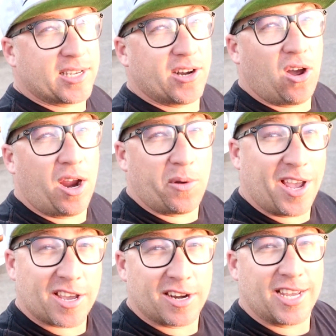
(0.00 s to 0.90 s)
tonight. We
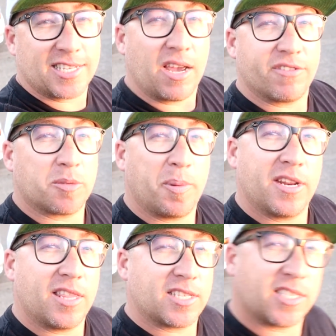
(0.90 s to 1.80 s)
are going to get to have a spin
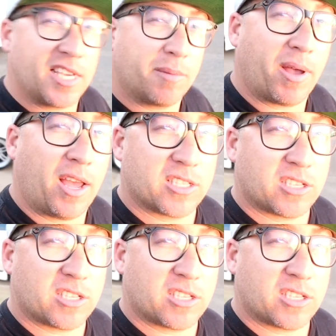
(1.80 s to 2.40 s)
of this thing, but